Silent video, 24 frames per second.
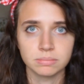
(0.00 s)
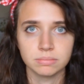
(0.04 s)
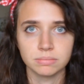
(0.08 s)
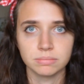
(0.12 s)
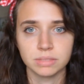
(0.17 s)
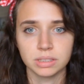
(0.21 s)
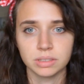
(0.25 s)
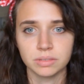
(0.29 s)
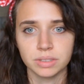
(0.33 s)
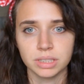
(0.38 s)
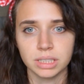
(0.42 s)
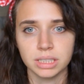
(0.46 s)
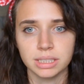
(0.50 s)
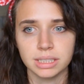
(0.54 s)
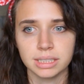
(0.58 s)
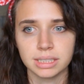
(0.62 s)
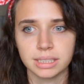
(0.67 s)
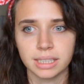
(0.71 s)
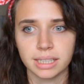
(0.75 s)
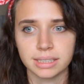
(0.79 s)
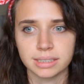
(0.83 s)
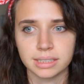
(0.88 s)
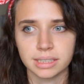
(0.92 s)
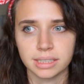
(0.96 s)
severely
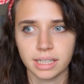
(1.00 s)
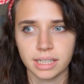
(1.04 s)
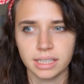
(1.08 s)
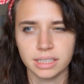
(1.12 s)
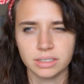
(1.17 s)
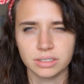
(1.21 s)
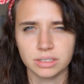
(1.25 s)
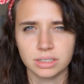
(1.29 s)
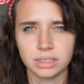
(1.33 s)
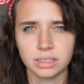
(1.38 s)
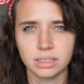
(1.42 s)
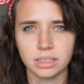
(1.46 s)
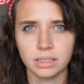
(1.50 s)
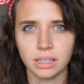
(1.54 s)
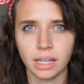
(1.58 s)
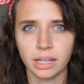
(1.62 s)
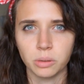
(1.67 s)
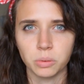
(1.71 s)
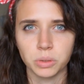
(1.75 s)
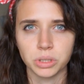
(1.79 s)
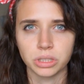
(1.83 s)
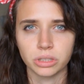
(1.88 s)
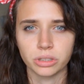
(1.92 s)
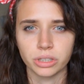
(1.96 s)
dyslexic and it's
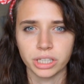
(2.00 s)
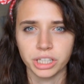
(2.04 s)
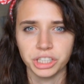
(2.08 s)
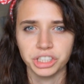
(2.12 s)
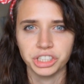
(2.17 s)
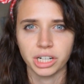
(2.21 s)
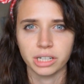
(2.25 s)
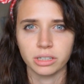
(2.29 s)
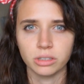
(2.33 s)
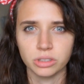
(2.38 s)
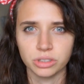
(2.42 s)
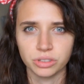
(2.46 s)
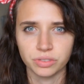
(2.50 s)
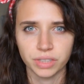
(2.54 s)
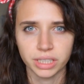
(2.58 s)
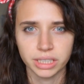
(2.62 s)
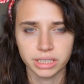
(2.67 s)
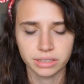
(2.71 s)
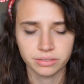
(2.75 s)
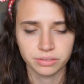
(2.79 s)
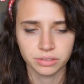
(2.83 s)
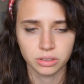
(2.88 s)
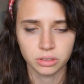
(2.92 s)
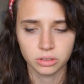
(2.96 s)
language learning in general is very
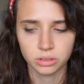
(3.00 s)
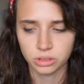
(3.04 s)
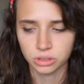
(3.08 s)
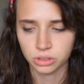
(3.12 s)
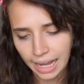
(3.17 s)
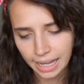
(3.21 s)
difficult.